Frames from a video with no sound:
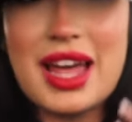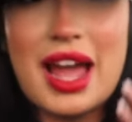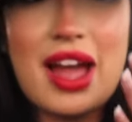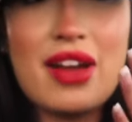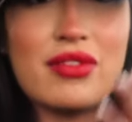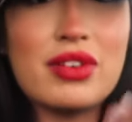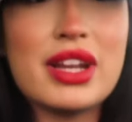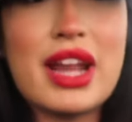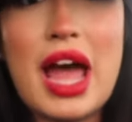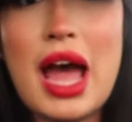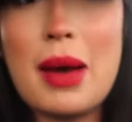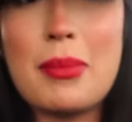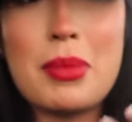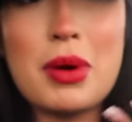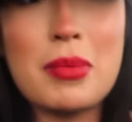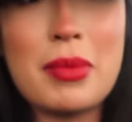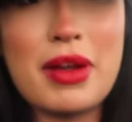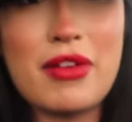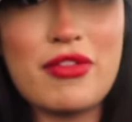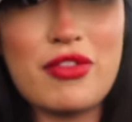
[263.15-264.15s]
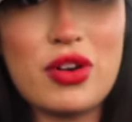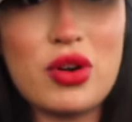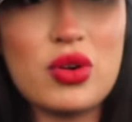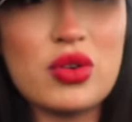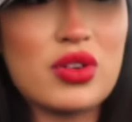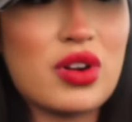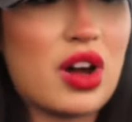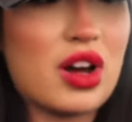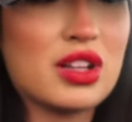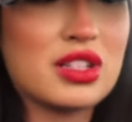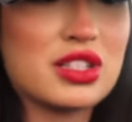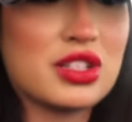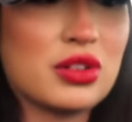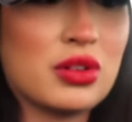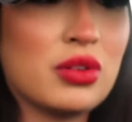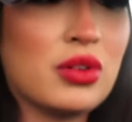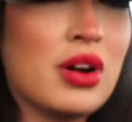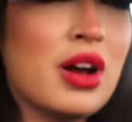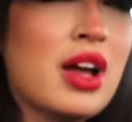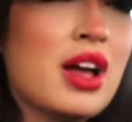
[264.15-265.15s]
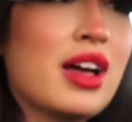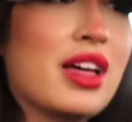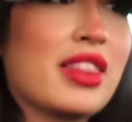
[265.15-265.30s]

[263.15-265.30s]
I have an app on my phone also